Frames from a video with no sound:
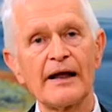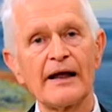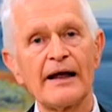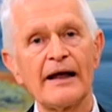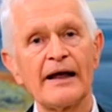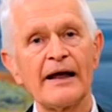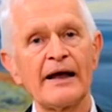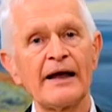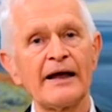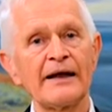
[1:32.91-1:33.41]

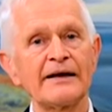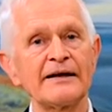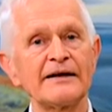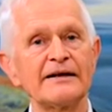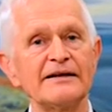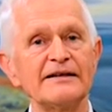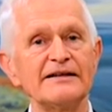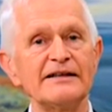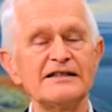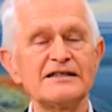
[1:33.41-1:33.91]

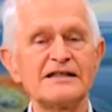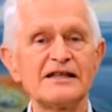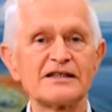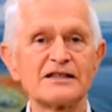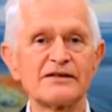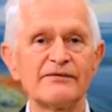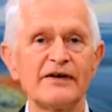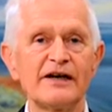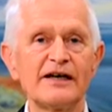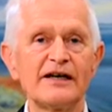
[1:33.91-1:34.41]
And this is a
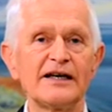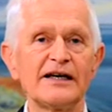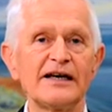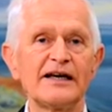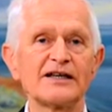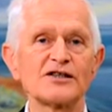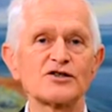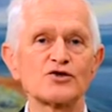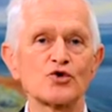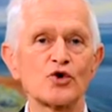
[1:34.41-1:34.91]
very
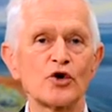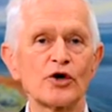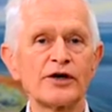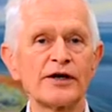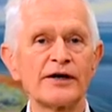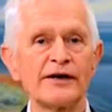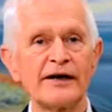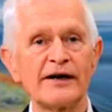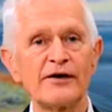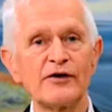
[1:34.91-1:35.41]

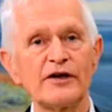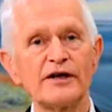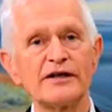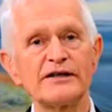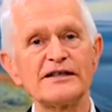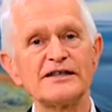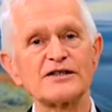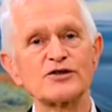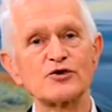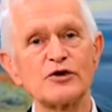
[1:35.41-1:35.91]
extraordinary
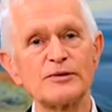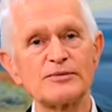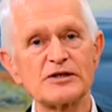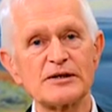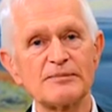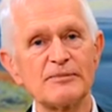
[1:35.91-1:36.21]
description,